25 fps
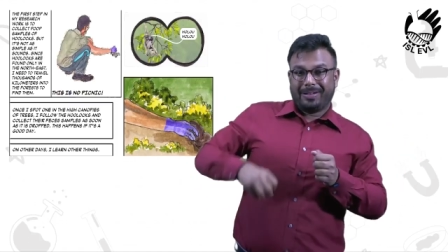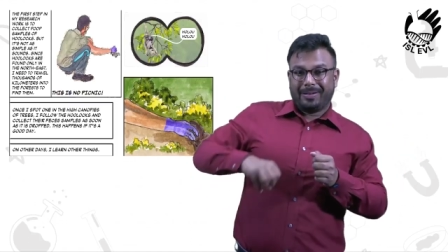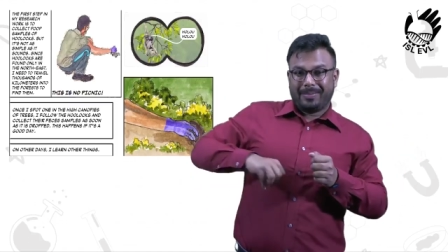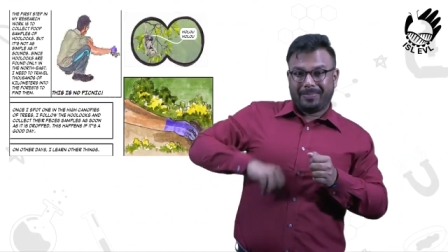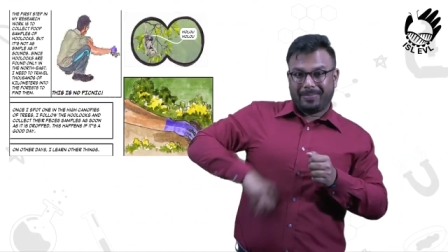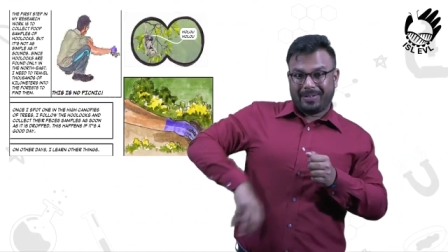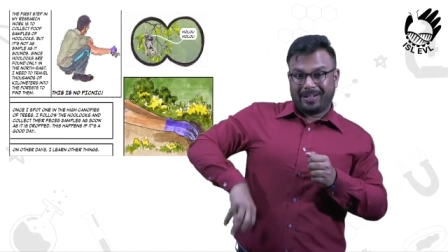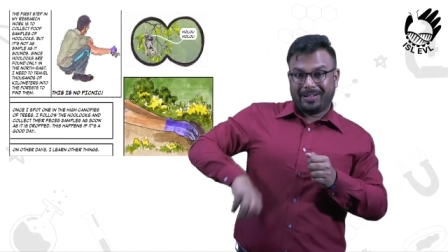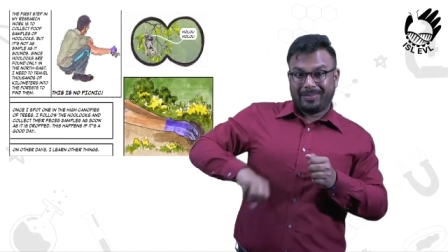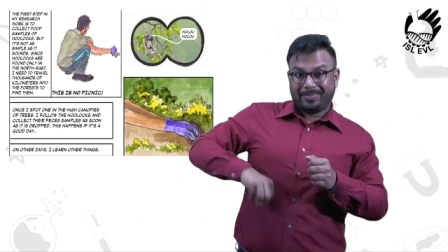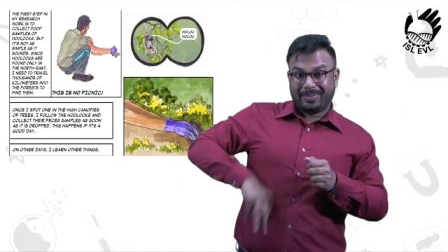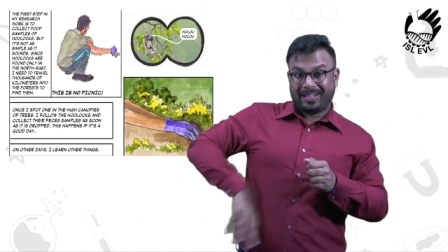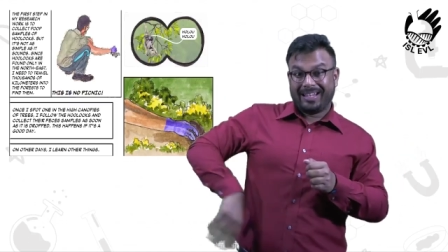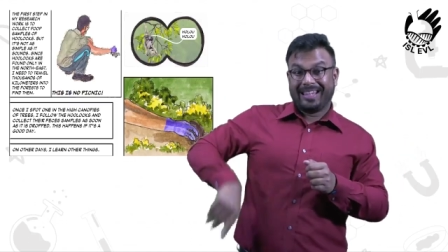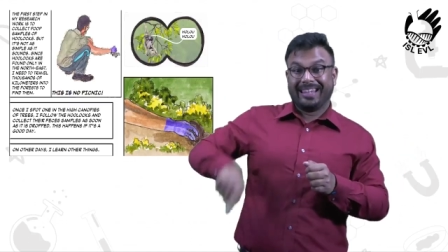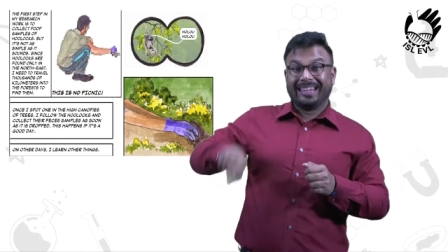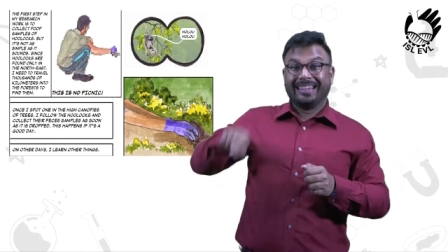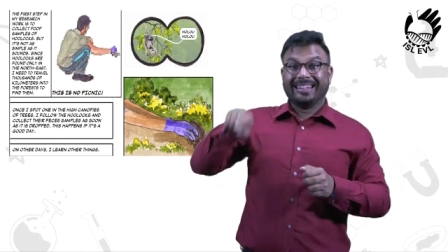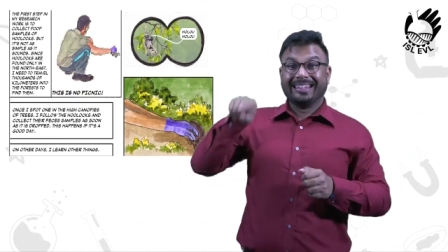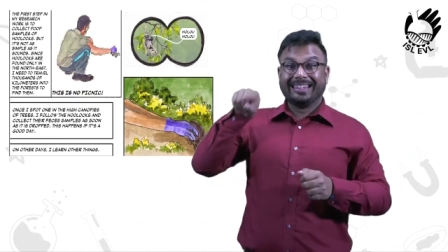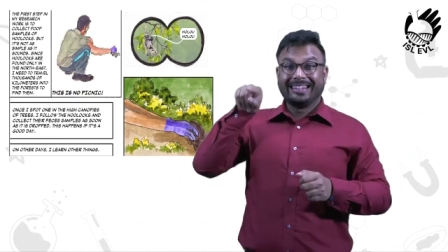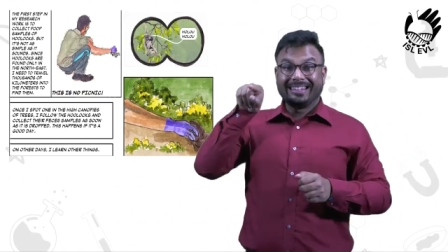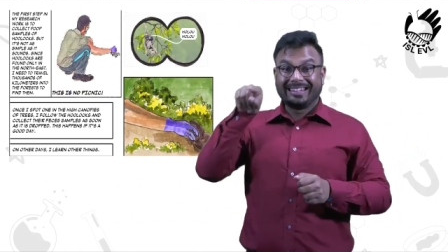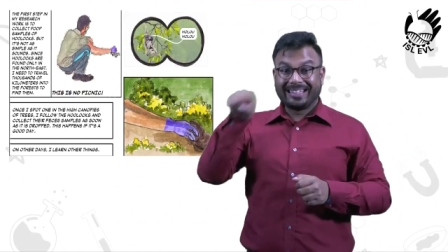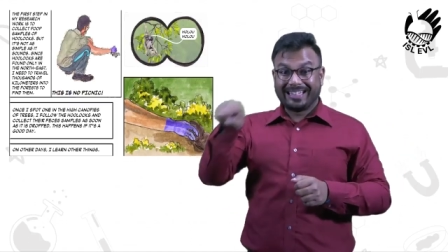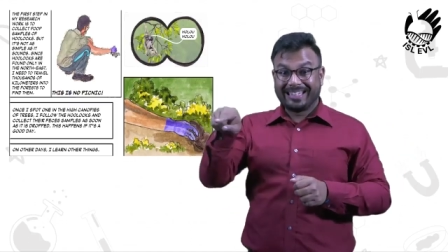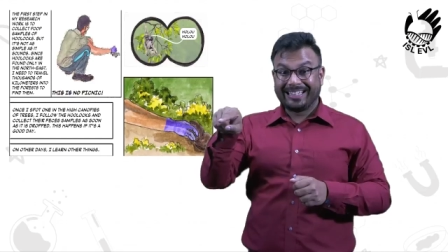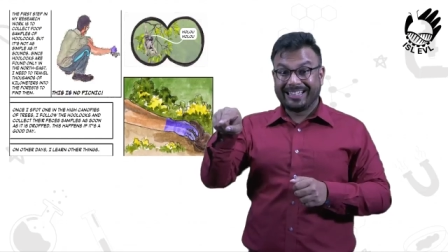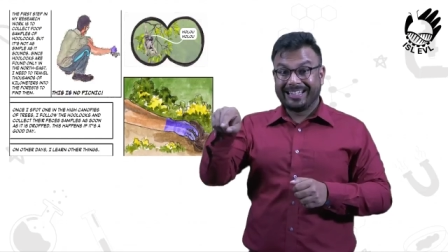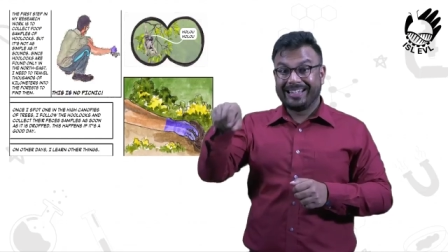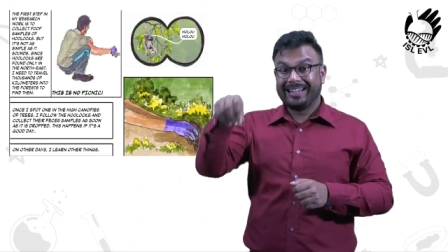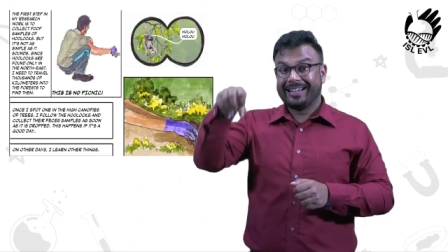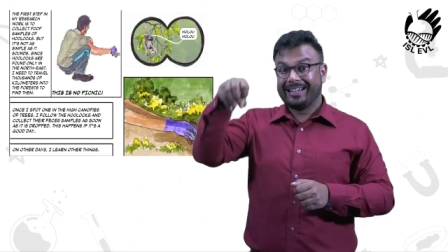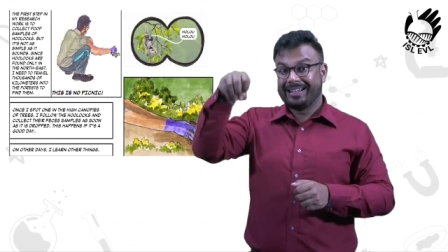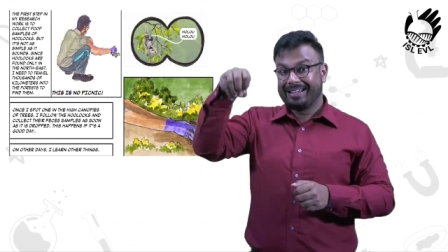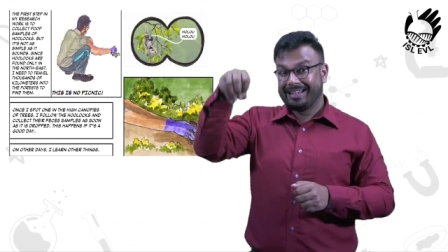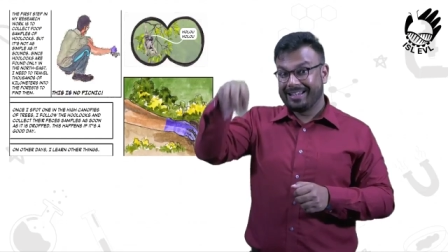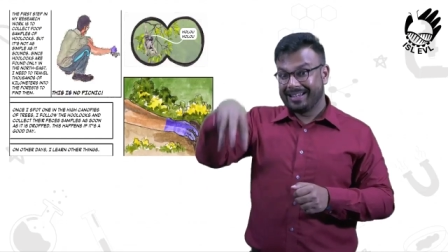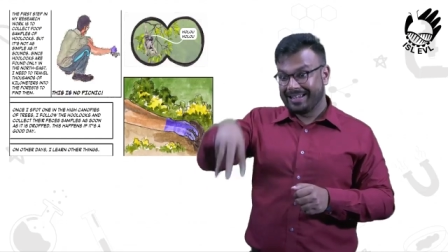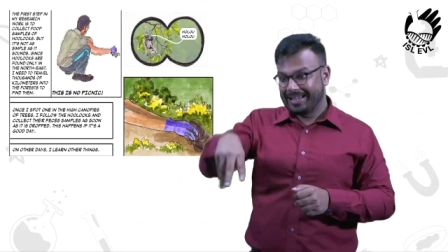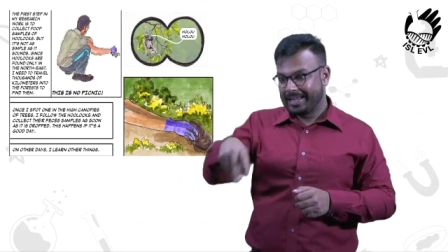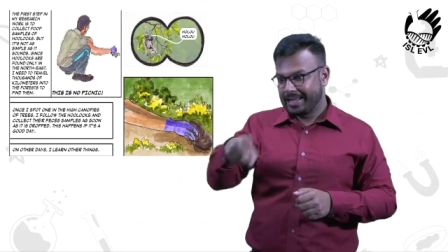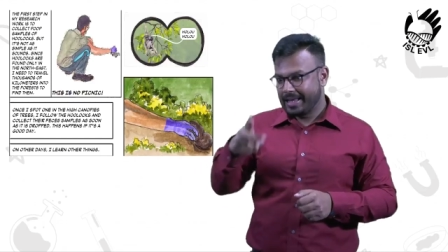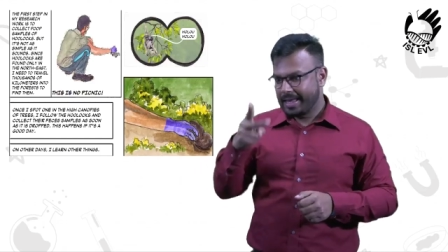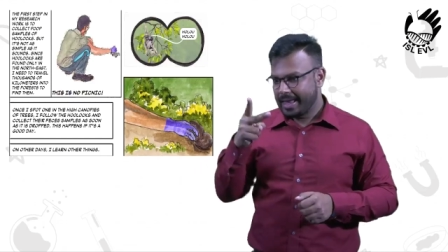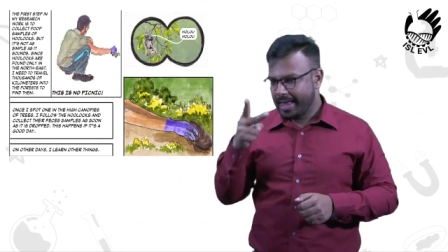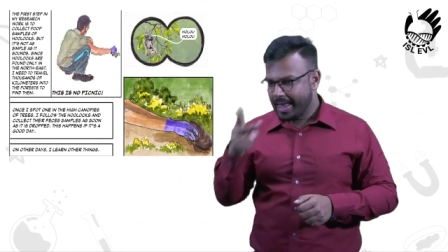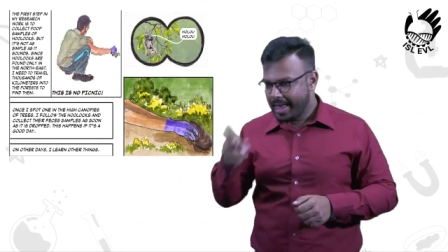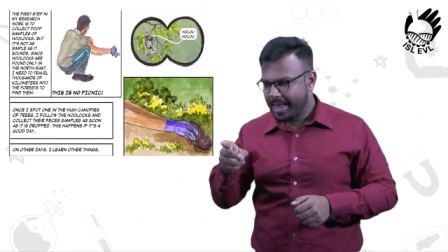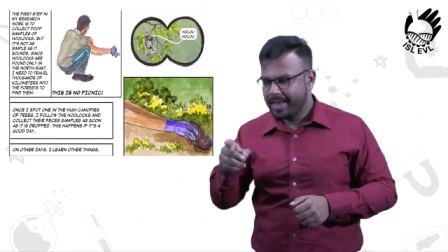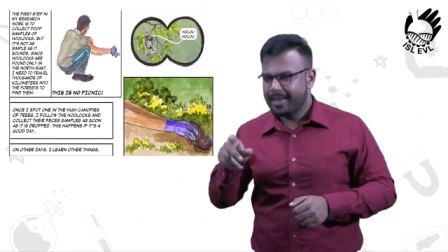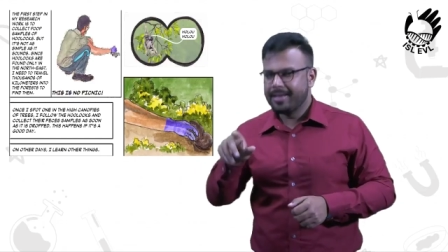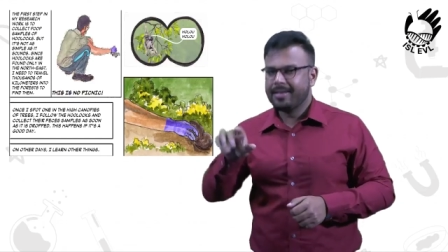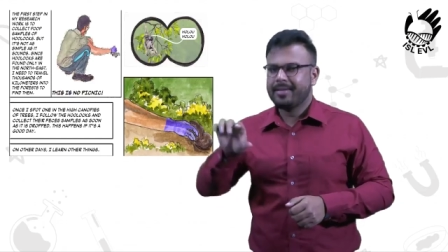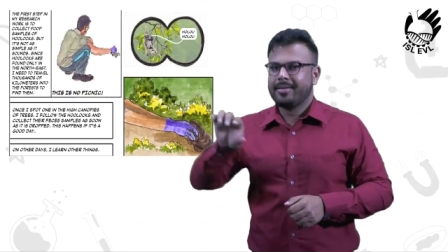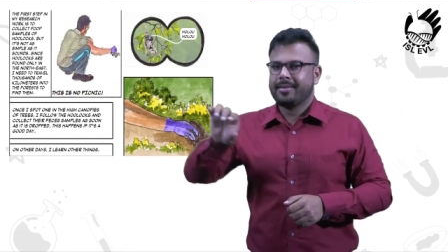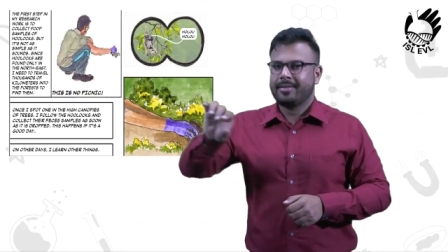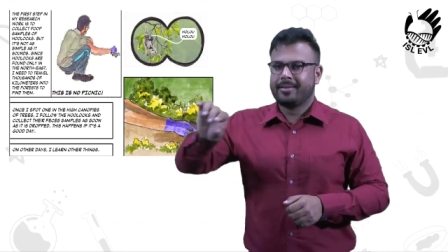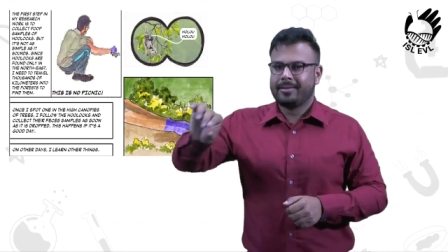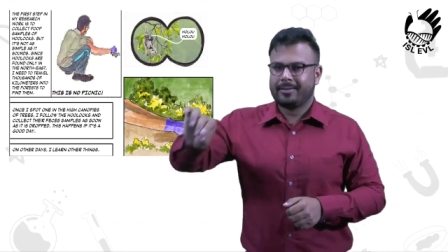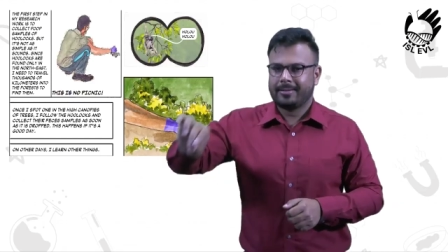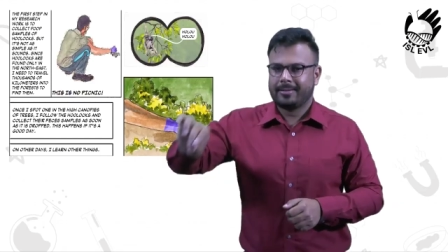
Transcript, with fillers: and they required only fresh poop.